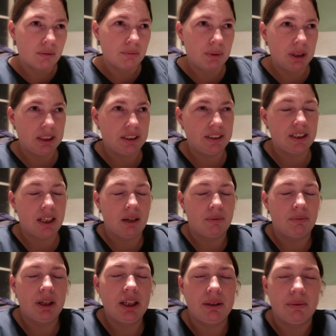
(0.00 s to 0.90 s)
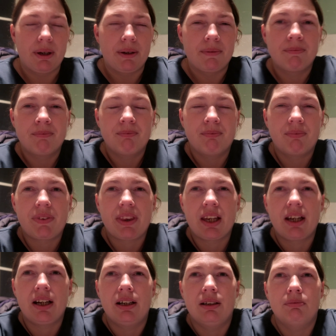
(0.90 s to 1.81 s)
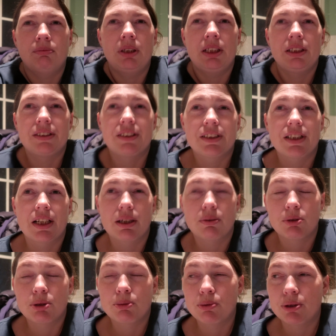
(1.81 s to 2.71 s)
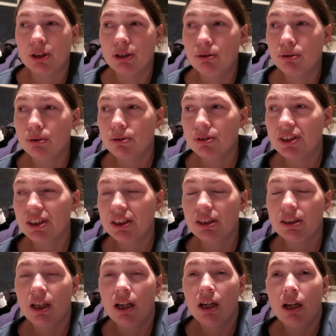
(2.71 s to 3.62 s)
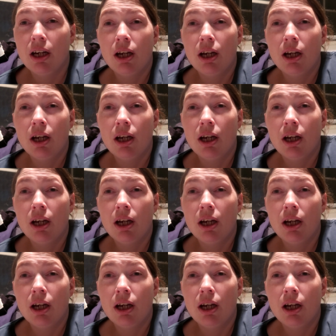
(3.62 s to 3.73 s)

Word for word: But um, anyway, um, today was pretty cruisy.